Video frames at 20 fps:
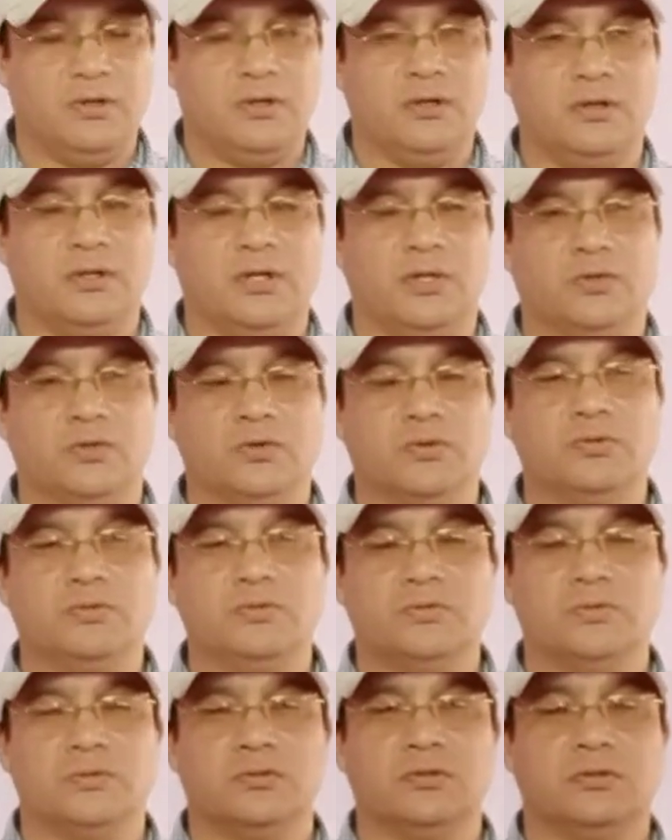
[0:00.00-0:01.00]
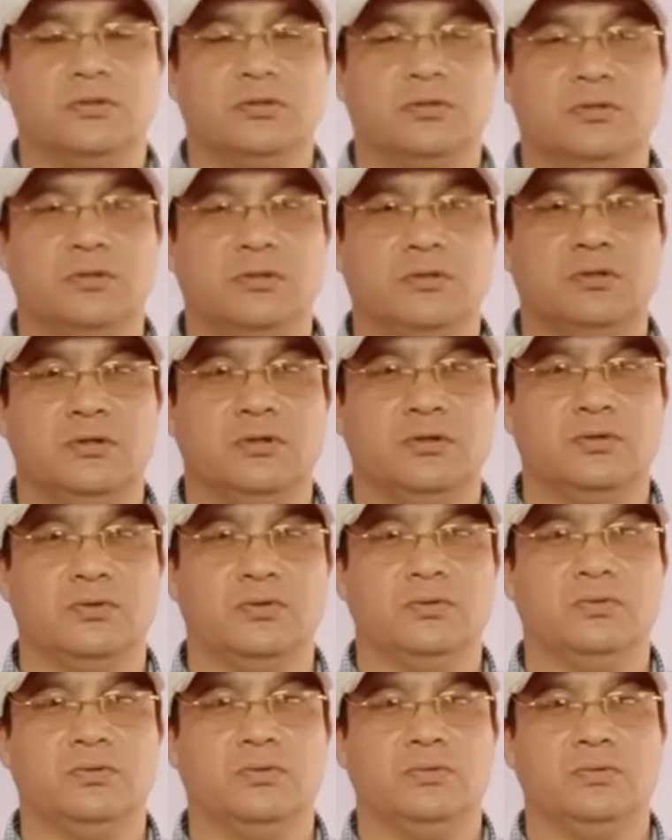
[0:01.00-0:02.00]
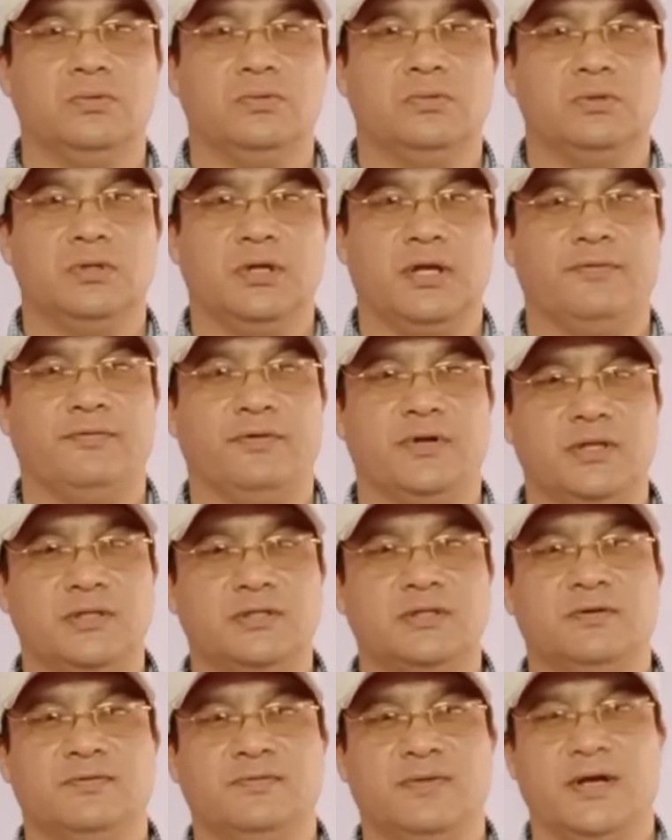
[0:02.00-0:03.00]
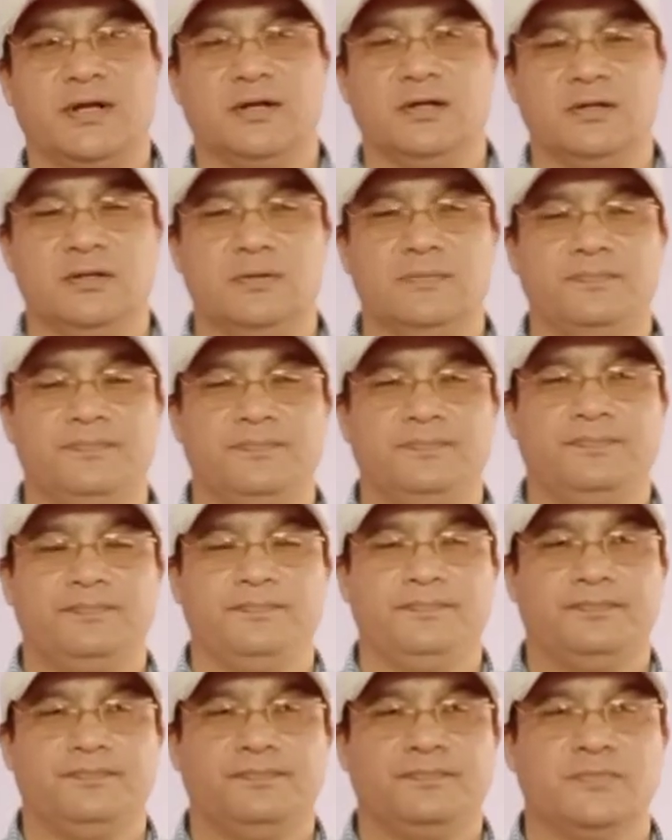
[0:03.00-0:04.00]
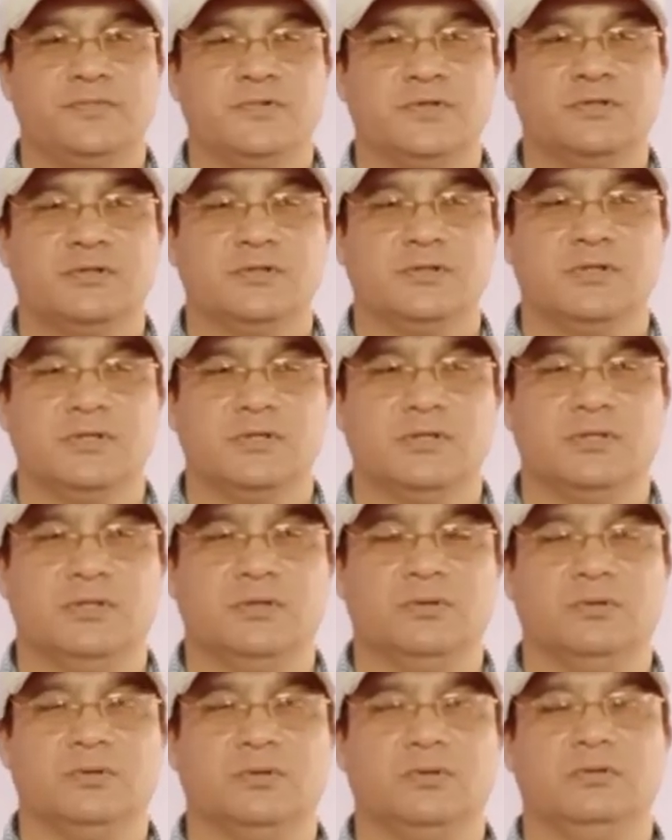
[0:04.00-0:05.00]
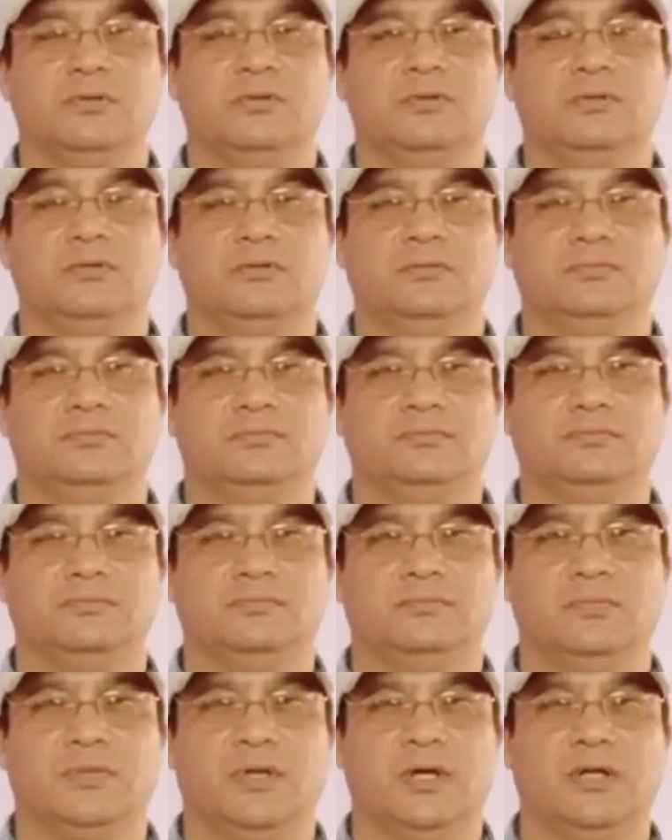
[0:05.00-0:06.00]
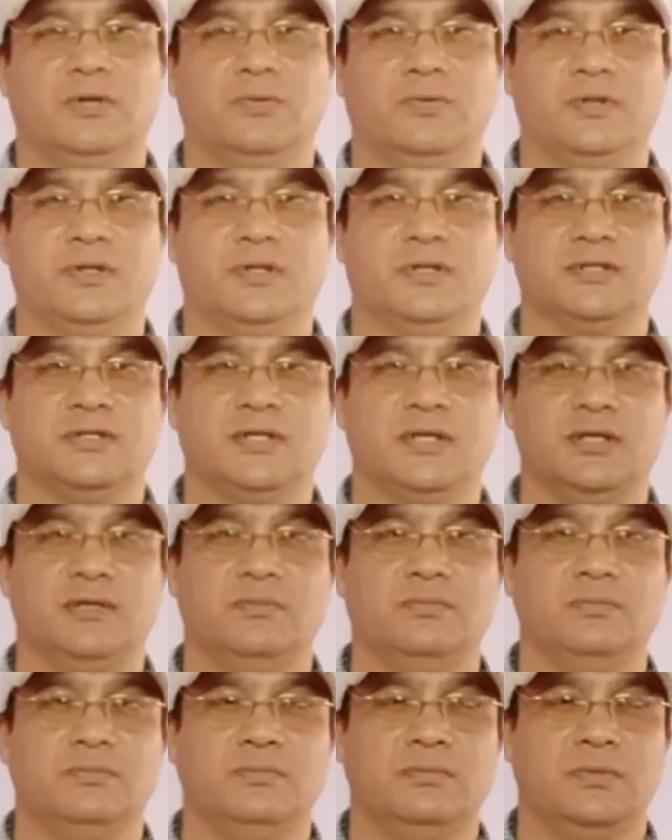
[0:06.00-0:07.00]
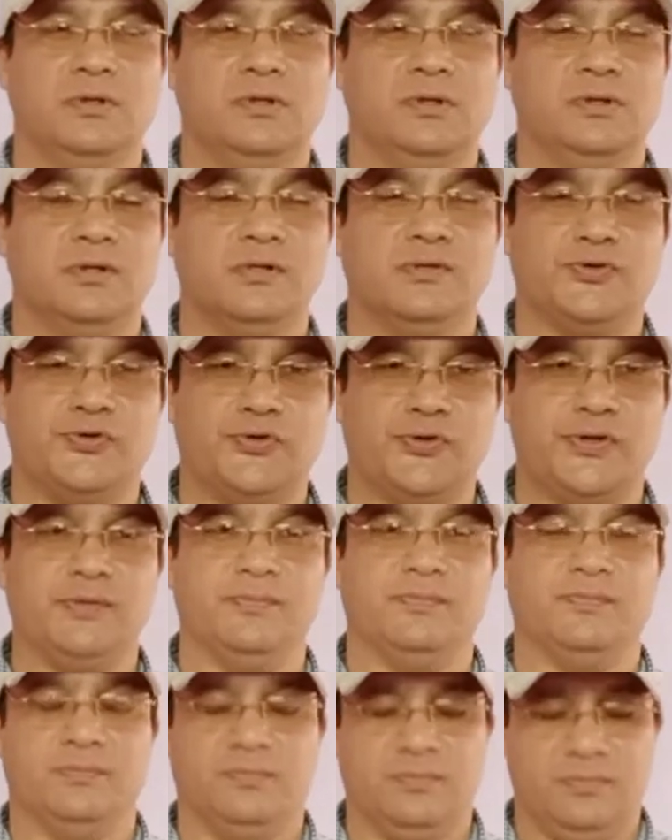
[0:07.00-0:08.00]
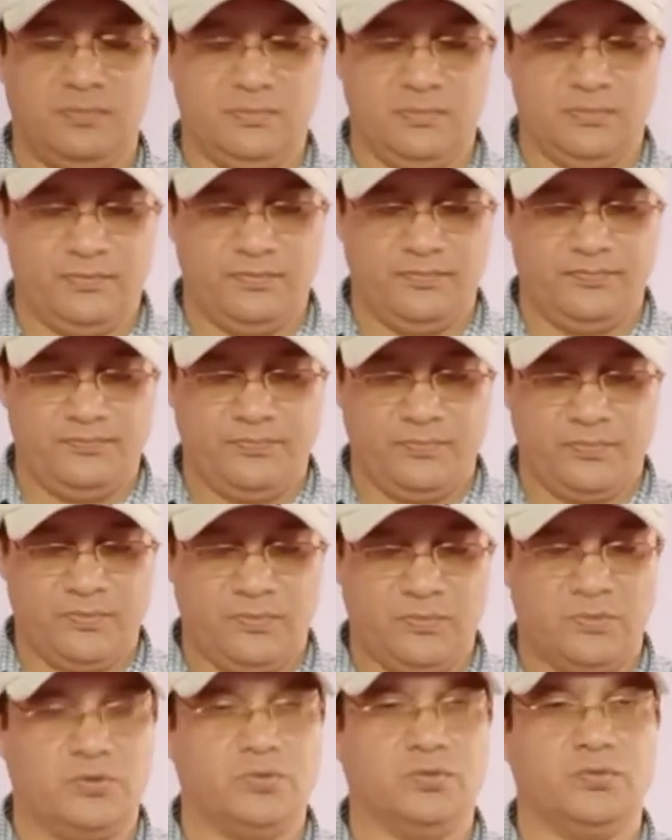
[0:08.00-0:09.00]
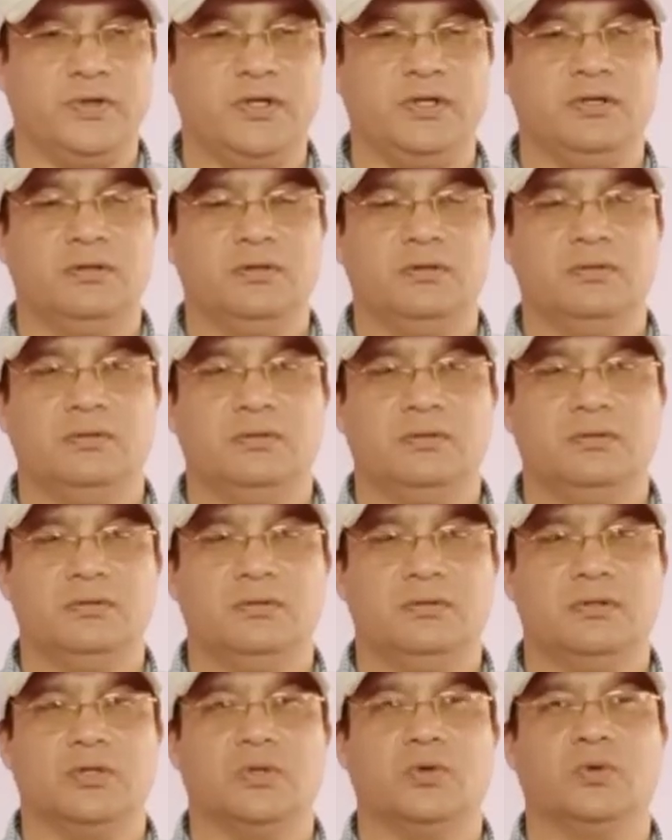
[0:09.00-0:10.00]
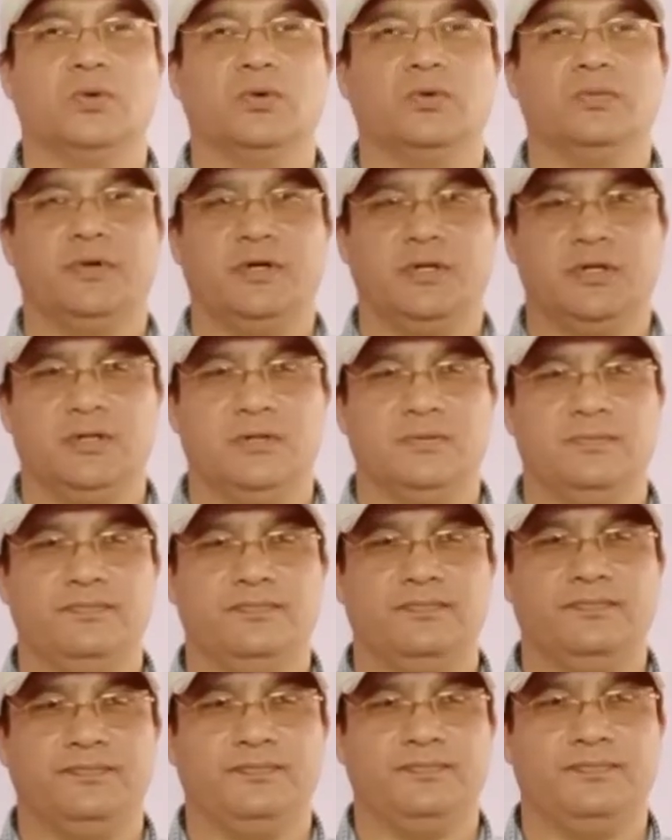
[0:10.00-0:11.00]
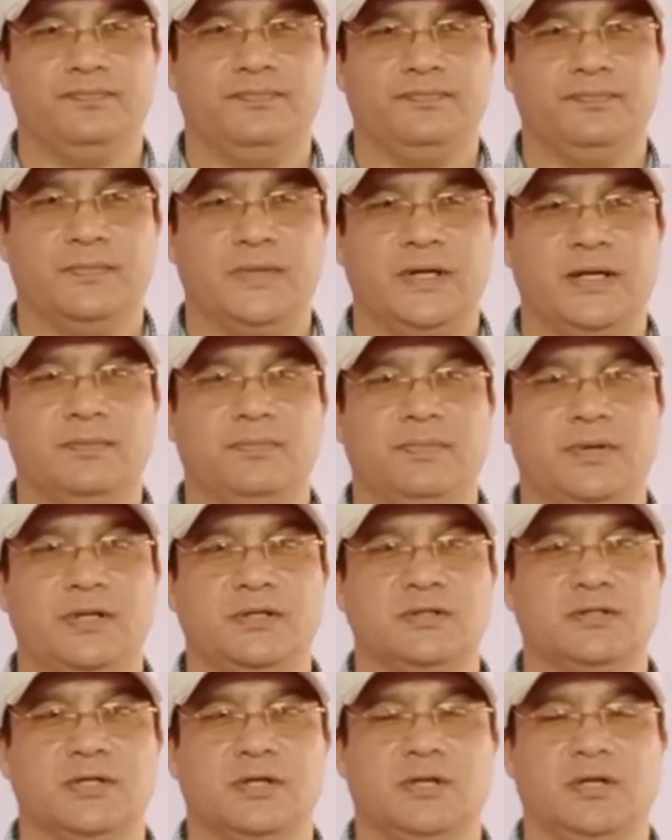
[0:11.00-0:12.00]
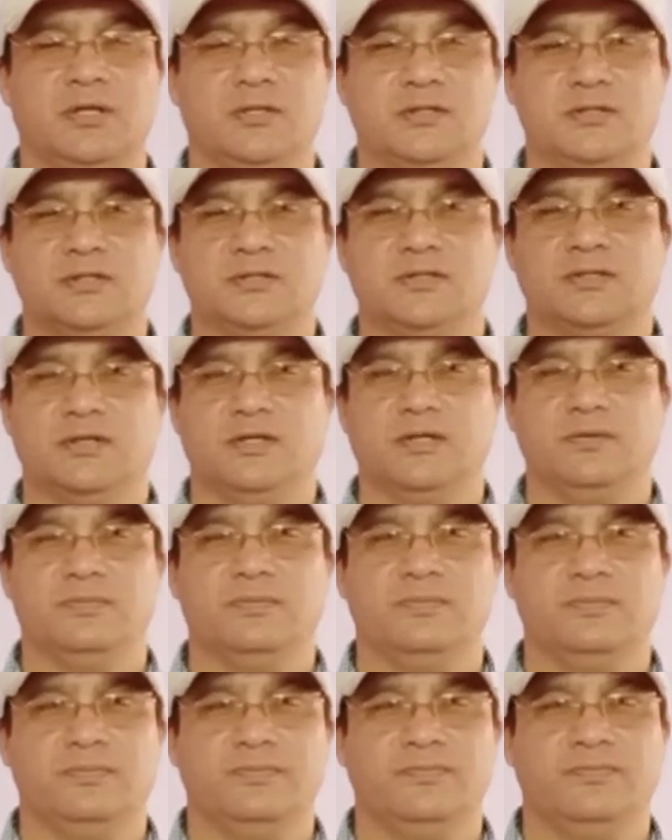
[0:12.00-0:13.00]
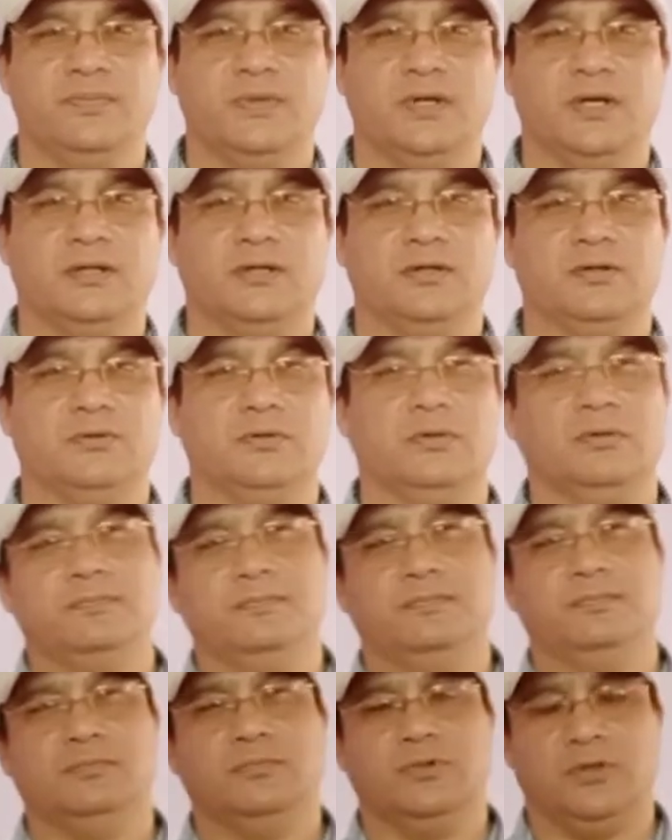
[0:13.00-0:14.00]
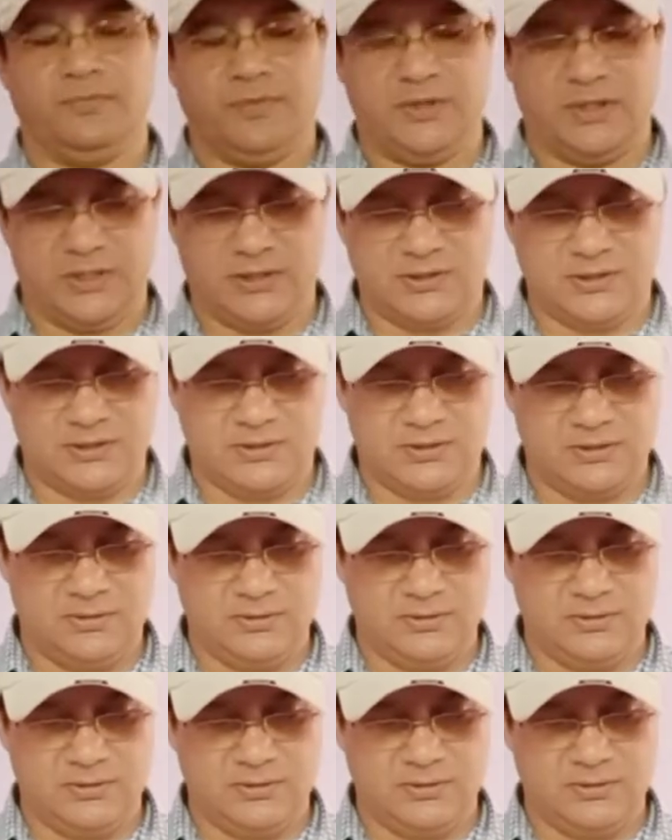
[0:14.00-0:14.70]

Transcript: Now those who have reached the final, they all are with the same dream to win the gold medal and place the country's name at the top of the list.